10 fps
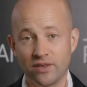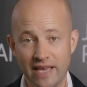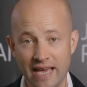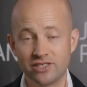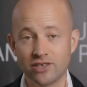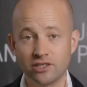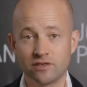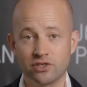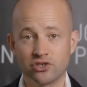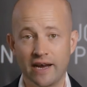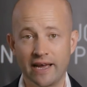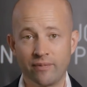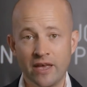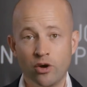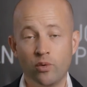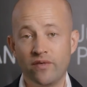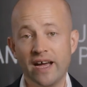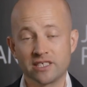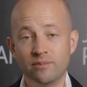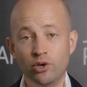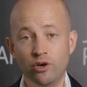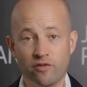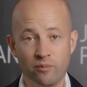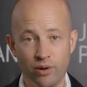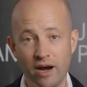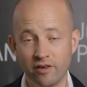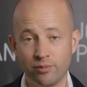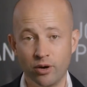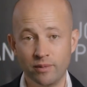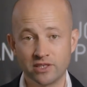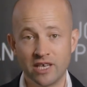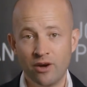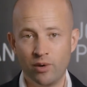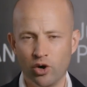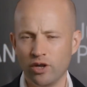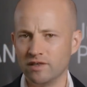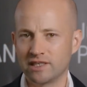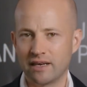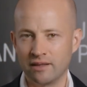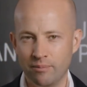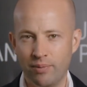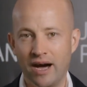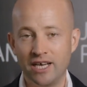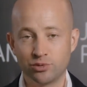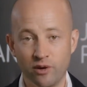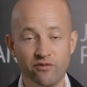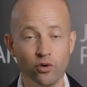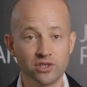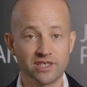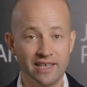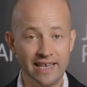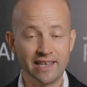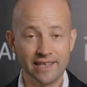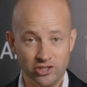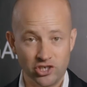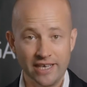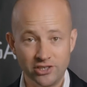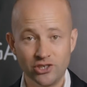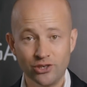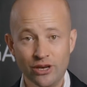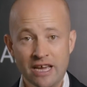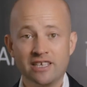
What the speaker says: on the east coast of Australia, we've had to move from private appointments where all of a sudden the buyers were forced to legally chase you